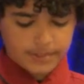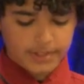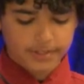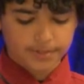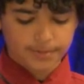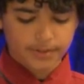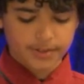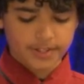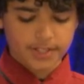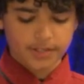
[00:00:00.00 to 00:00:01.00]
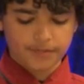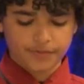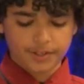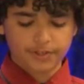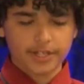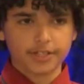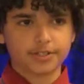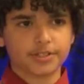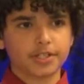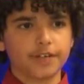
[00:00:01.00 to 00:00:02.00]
It is important to stand up for your rights.